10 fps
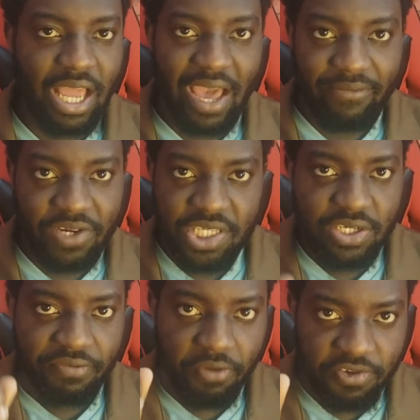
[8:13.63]
Everything
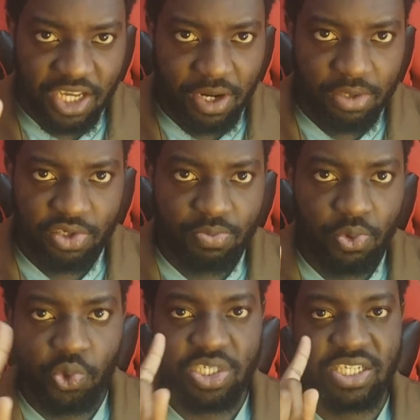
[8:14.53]
revolves around
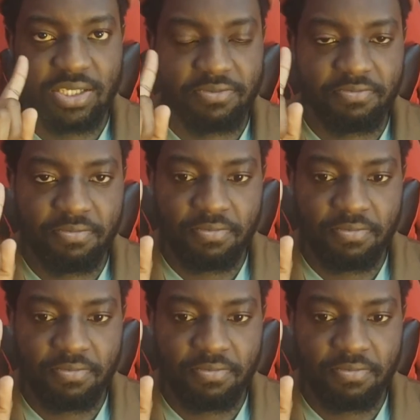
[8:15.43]
monotheism.